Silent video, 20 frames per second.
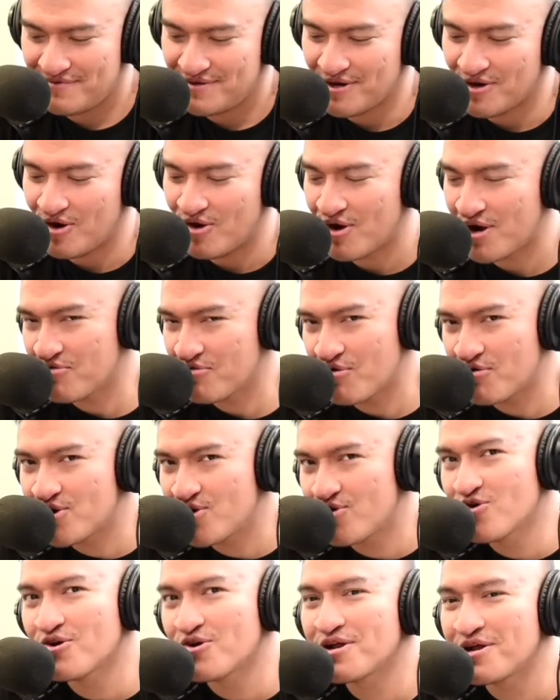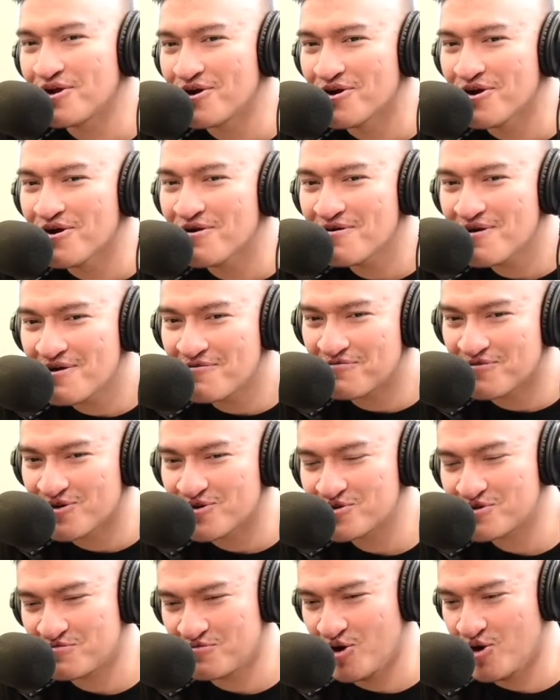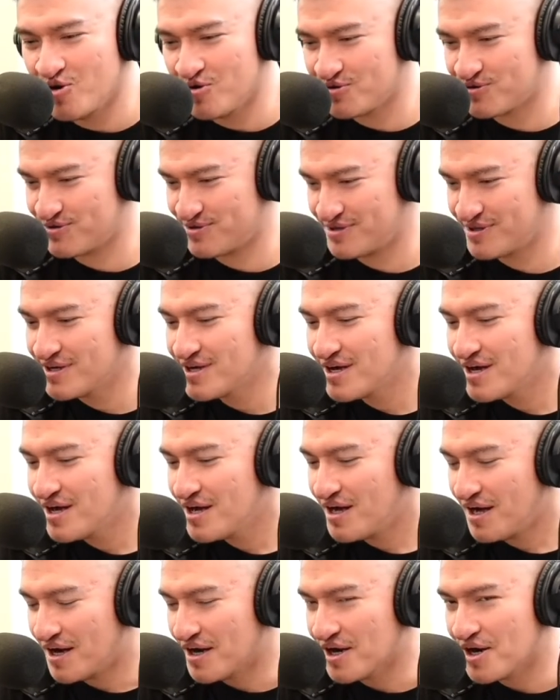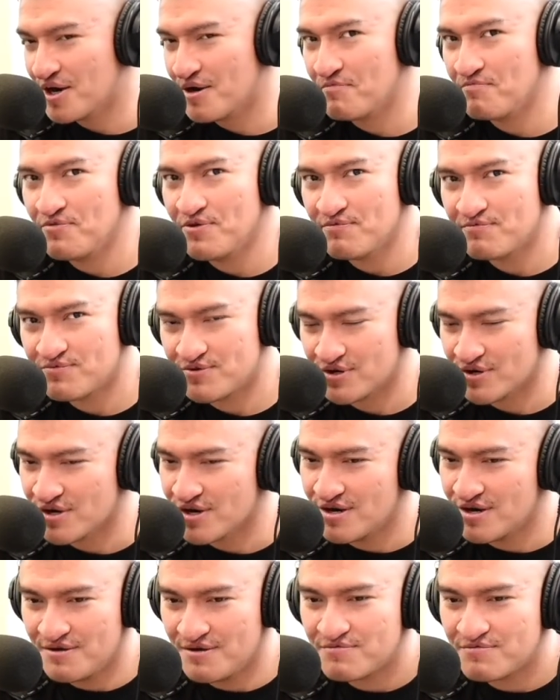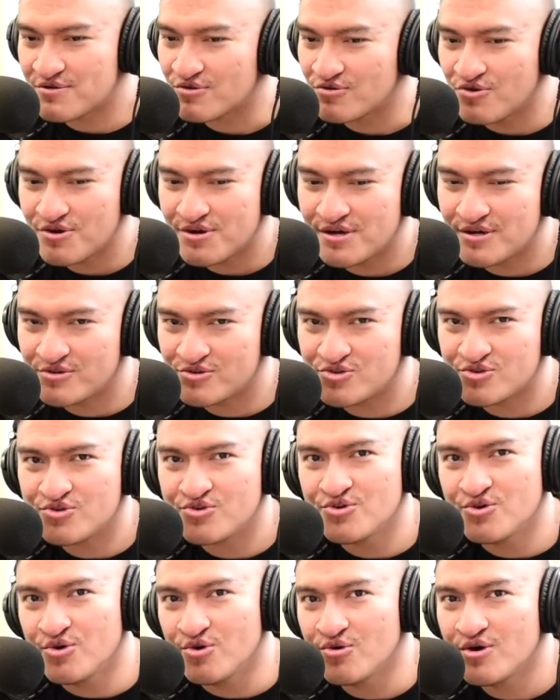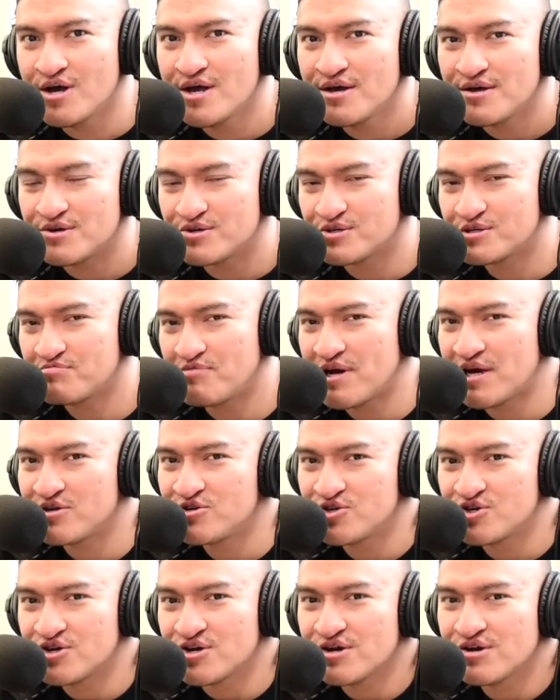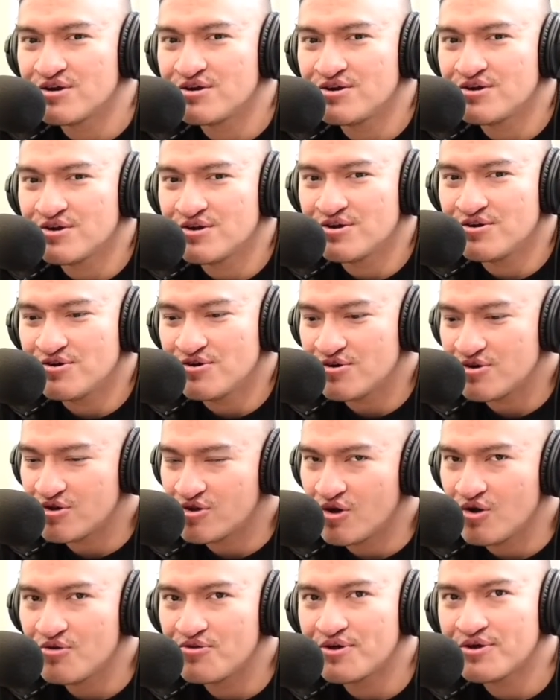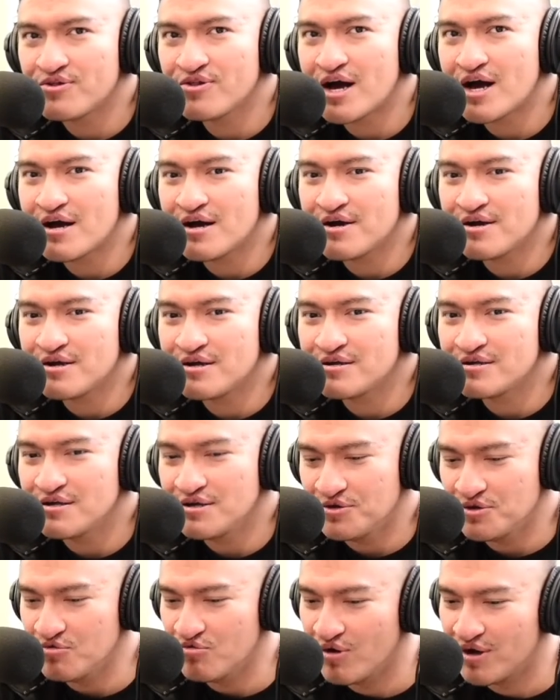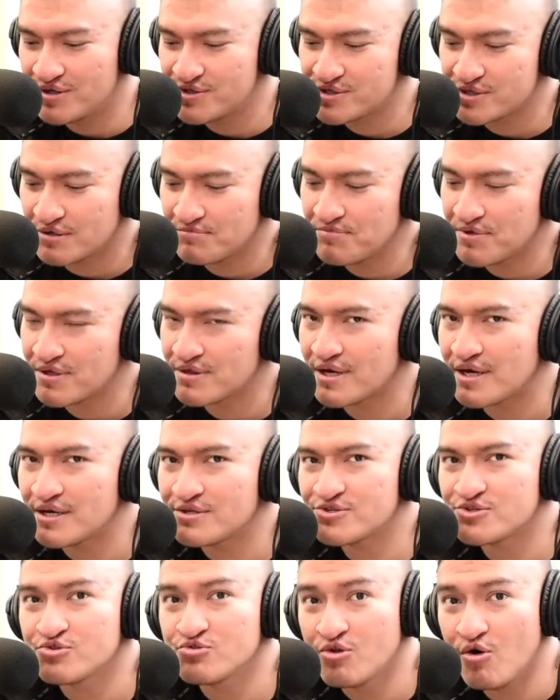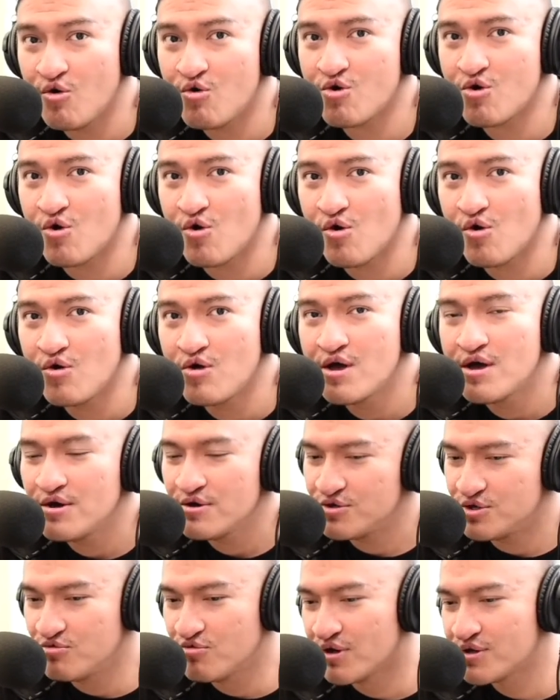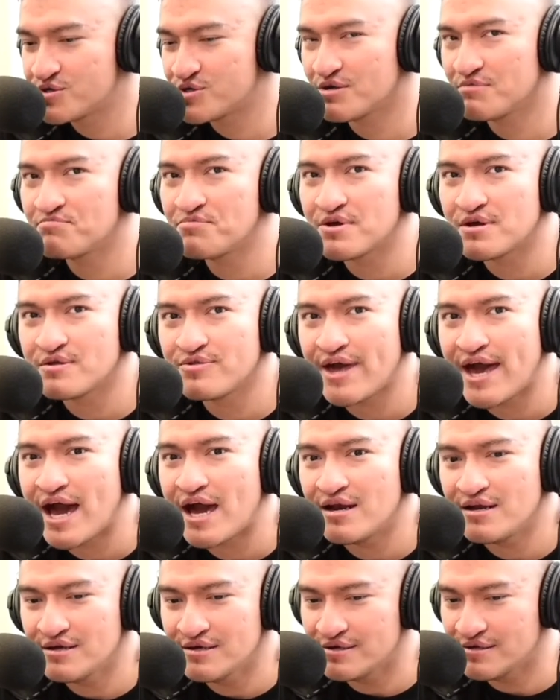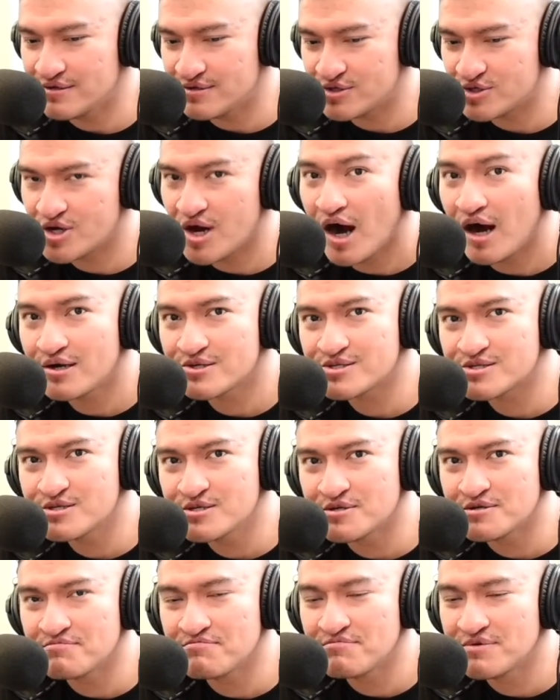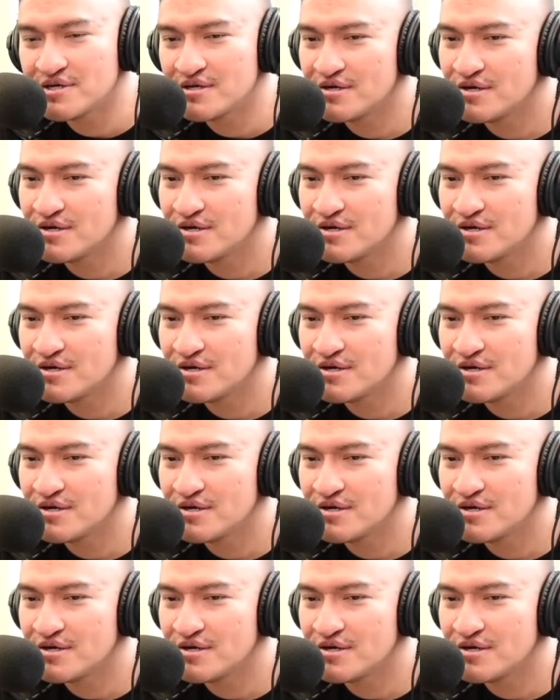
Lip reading: All right. Well, you heard it here first, folks. If you're looking to expand your clothing line and you want something that's local, you want something that is custom,